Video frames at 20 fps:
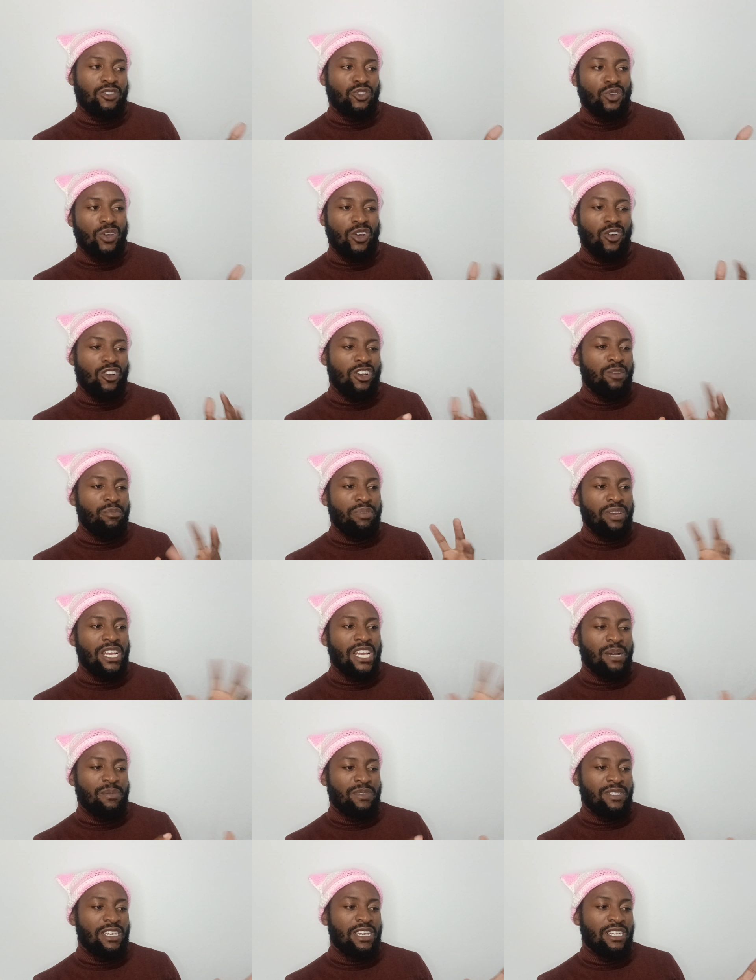do I call it
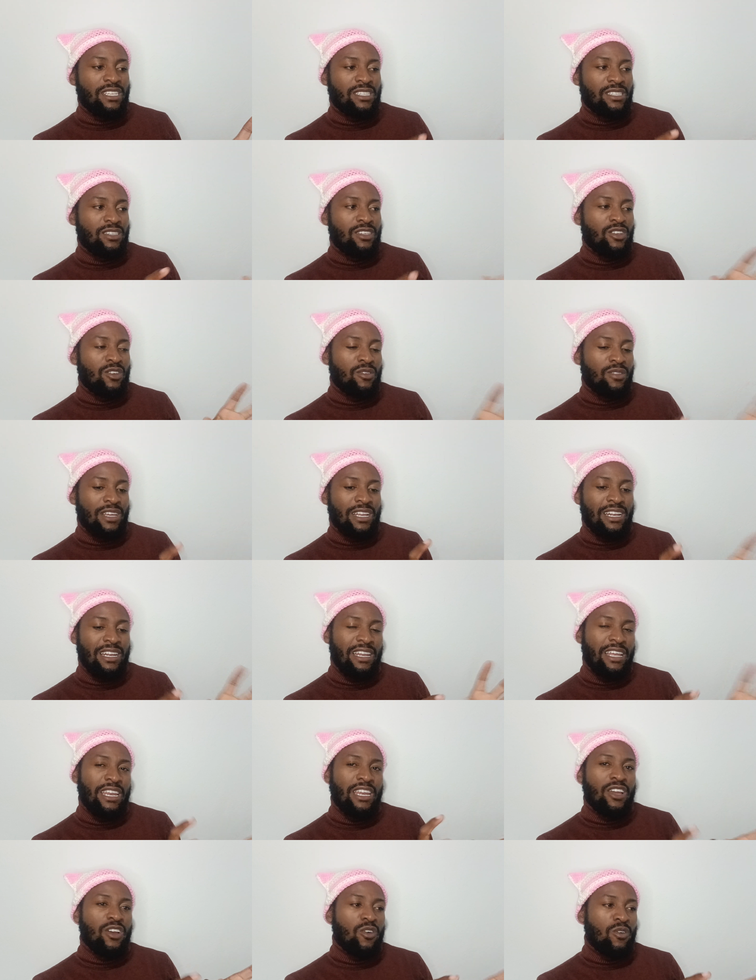breakup sex? That
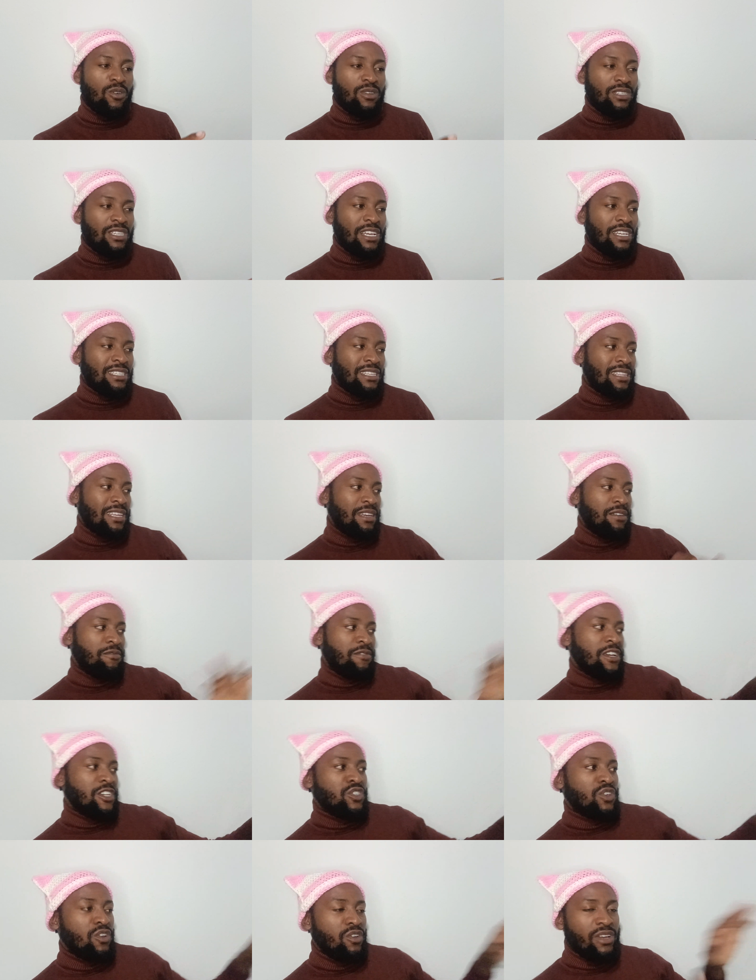letting go sex, and then
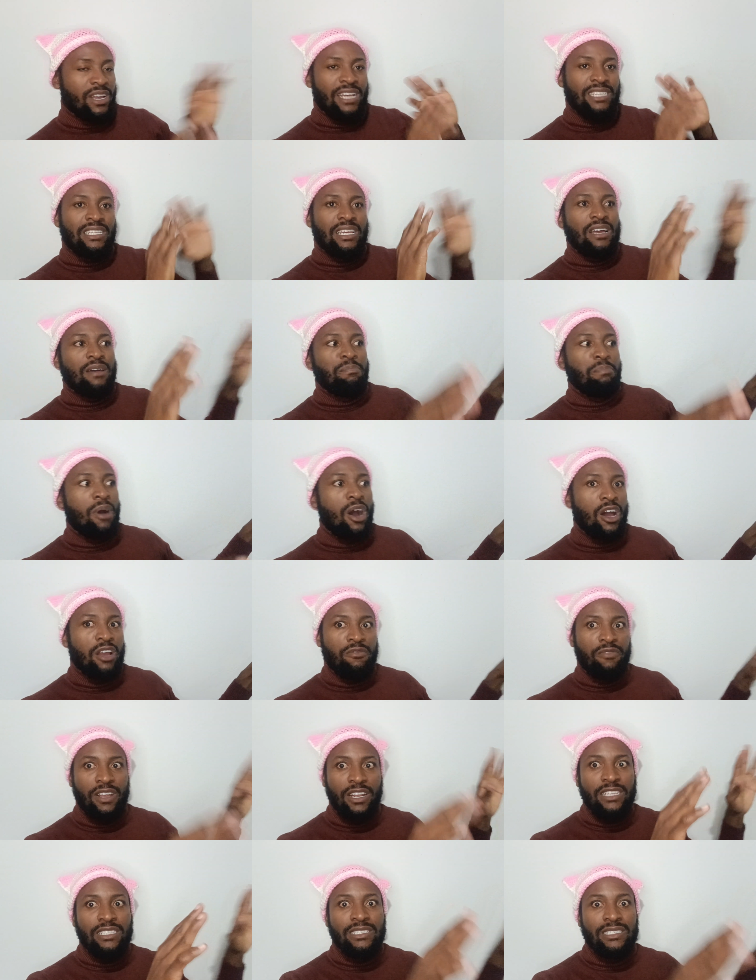eventually you guys are
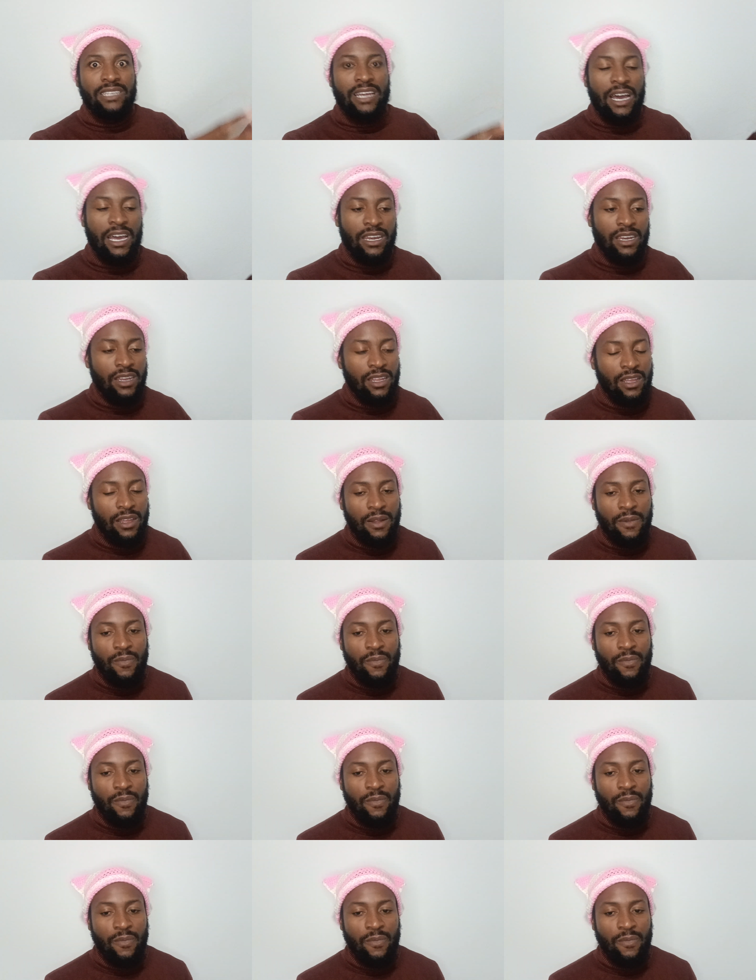apart when it's done.